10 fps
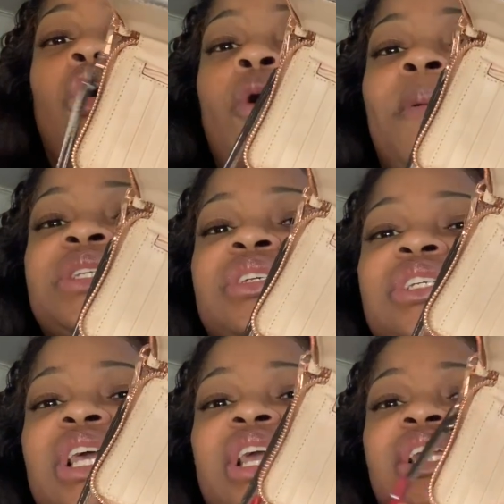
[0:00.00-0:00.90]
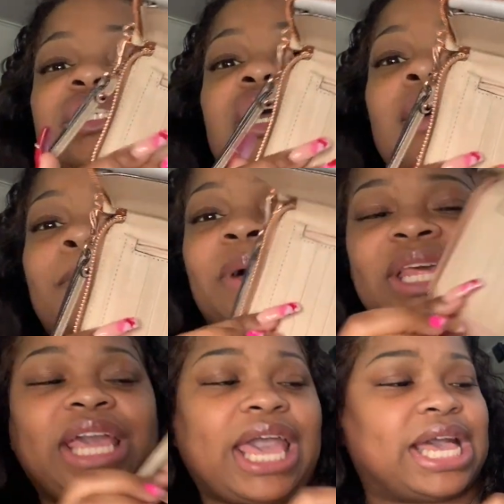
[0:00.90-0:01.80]
whole bunch of change. But
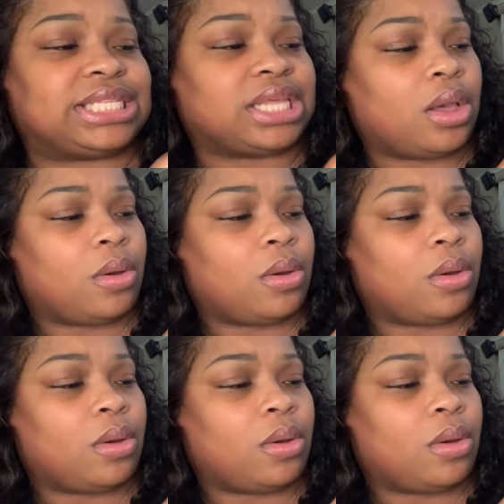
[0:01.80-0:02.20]
it has